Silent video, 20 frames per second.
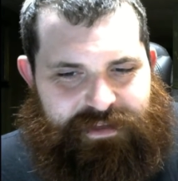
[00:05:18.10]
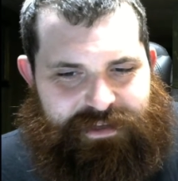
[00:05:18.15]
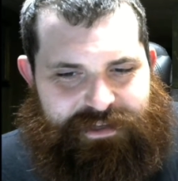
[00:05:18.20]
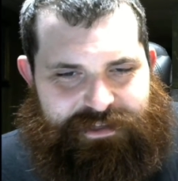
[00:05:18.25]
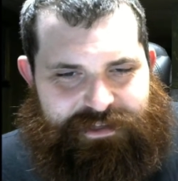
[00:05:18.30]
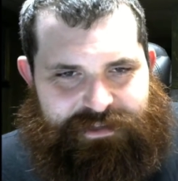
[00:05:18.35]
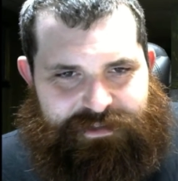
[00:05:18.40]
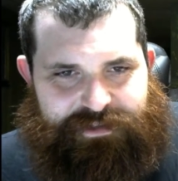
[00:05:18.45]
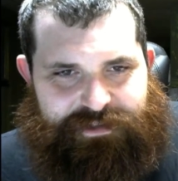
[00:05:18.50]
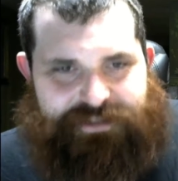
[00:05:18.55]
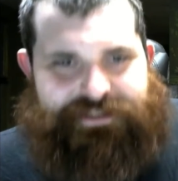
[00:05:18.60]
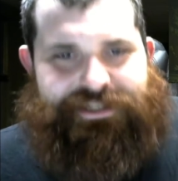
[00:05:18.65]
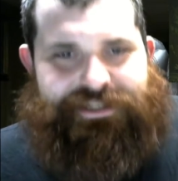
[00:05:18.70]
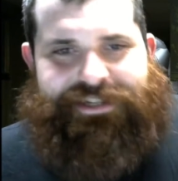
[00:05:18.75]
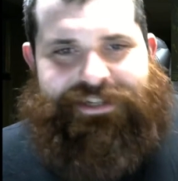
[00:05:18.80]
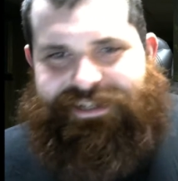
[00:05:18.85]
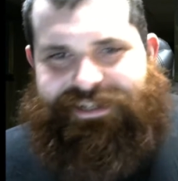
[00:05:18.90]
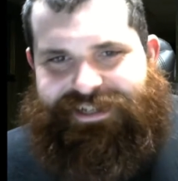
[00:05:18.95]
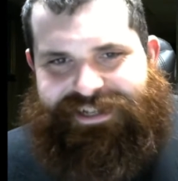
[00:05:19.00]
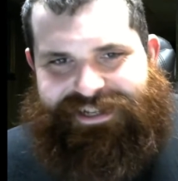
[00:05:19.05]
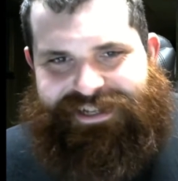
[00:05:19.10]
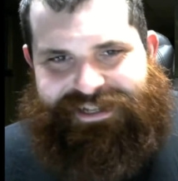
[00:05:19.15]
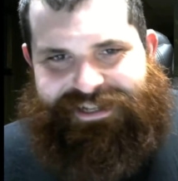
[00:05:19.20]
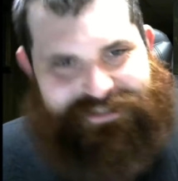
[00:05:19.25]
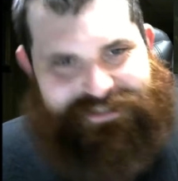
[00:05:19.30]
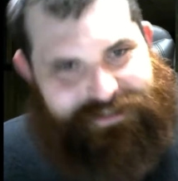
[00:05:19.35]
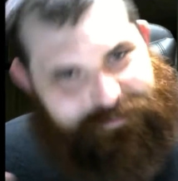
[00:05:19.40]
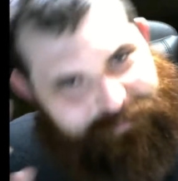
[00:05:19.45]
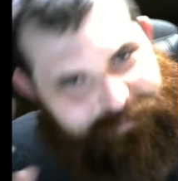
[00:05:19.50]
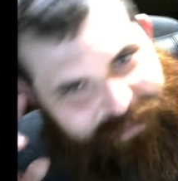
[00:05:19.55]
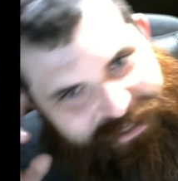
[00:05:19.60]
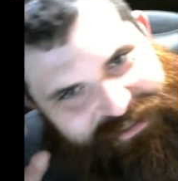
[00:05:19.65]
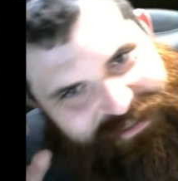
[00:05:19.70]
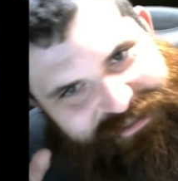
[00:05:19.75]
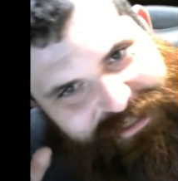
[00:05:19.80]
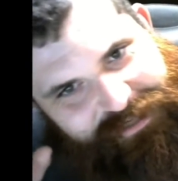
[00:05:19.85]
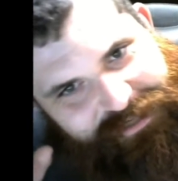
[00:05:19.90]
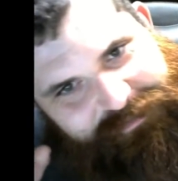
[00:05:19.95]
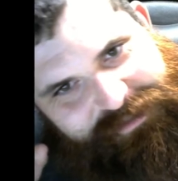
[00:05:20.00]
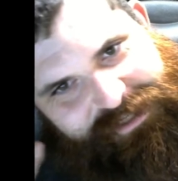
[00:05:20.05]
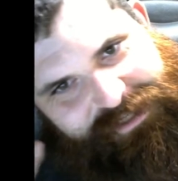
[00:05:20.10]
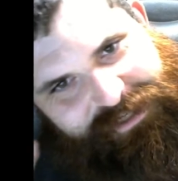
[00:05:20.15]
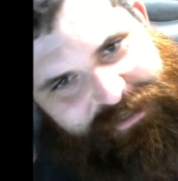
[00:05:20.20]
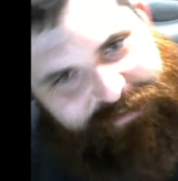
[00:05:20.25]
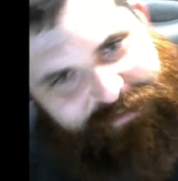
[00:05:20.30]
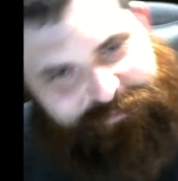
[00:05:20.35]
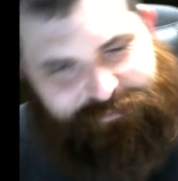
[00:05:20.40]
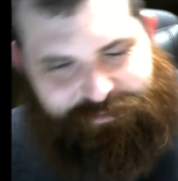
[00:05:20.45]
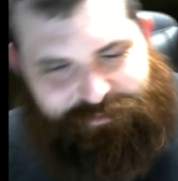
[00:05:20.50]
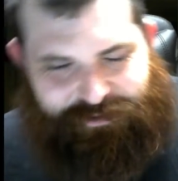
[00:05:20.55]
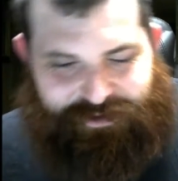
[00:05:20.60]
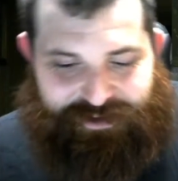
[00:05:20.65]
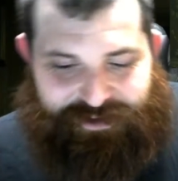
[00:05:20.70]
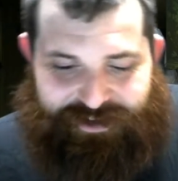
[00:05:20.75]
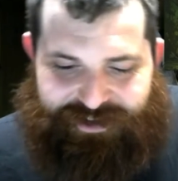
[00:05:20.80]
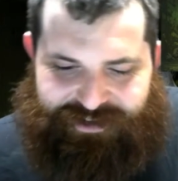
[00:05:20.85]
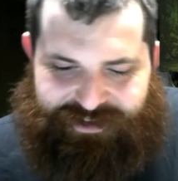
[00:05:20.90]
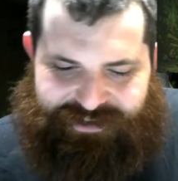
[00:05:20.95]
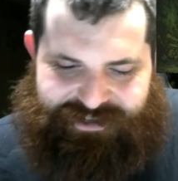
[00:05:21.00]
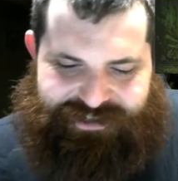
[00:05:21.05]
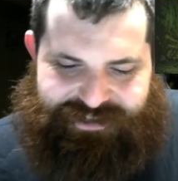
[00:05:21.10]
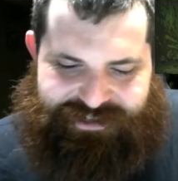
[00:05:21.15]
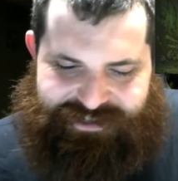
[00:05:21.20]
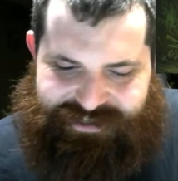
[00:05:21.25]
looks like some bad times ahead for Anak.